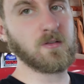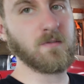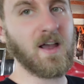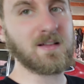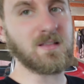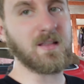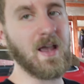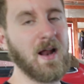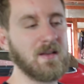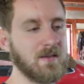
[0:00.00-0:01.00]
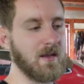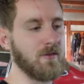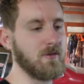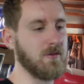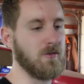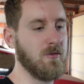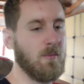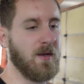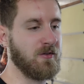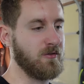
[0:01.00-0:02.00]
and the fact that they had it together to do
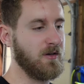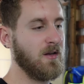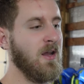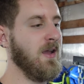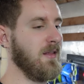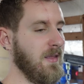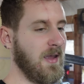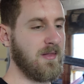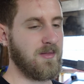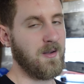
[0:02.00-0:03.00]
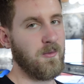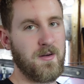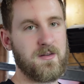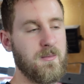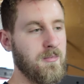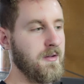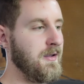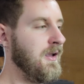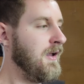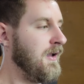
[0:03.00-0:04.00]
the measuring that they would assemble
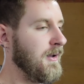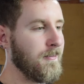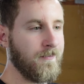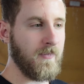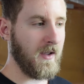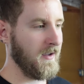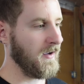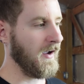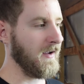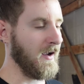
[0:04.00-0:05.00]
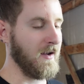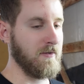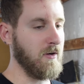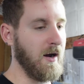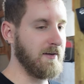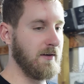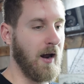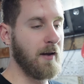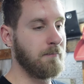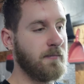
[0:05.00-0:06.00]
it.
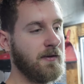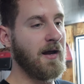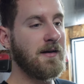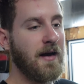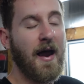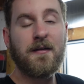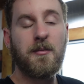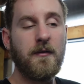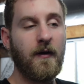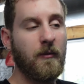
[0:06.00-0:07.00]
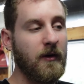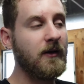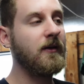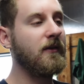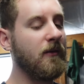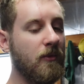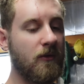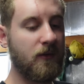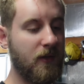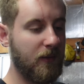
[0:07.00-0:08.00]
They didn't ask me if I wanted it
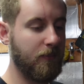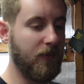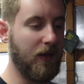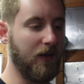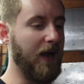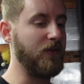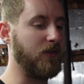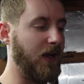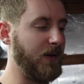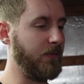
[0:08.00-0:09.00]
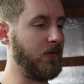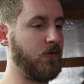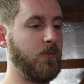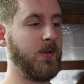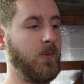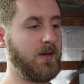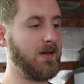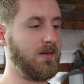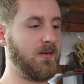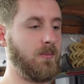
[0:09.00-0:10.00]
assembled, and I just kind of assumed it would
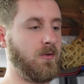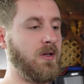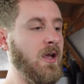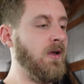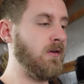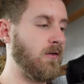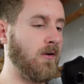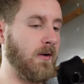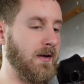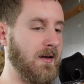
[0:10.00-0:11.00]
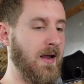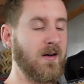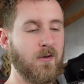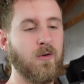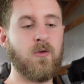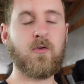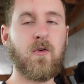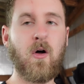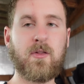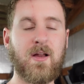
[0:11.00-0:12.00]
get assembled. So again, I don't know whose
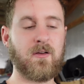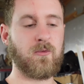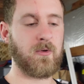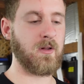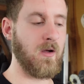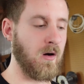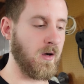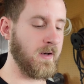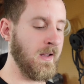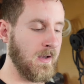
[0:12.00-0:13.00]
fault that is really on.